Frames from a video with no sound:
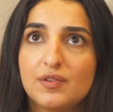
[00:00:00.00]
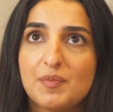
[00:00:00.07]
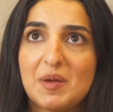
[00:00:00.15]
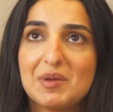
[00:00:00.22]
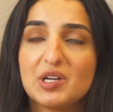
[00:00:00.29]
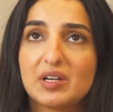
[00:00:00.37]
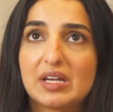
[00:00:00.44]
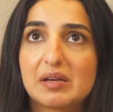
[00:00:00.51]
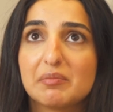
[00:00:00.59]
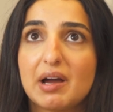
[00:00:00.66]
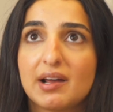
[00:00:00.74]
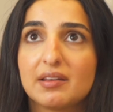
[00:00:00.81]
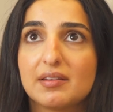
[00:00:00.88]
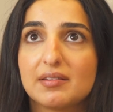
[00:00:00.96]
maybe looking
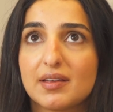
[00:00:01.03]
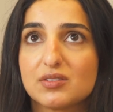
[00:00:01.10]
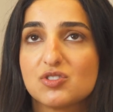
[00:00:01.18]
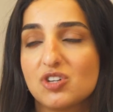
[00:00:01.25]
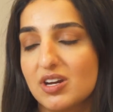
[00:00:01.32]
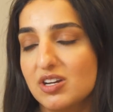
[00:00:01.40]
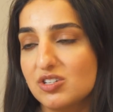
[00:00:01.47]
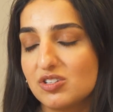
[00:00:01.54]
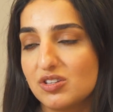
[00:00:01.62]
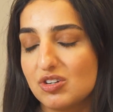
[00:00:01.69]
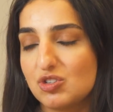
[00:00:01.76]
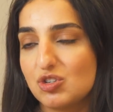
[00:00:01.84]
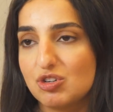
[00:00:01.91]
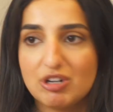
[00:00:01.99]
back, that that's changed the
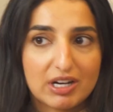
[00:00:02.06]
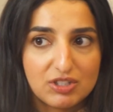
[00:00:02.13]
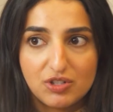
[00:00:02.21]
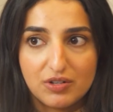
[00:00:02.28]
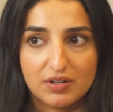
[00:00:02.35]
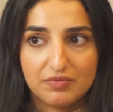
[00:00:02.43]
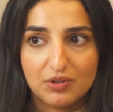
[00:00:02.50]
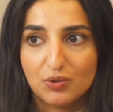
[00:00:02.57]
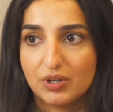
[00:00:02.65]
trajectory of your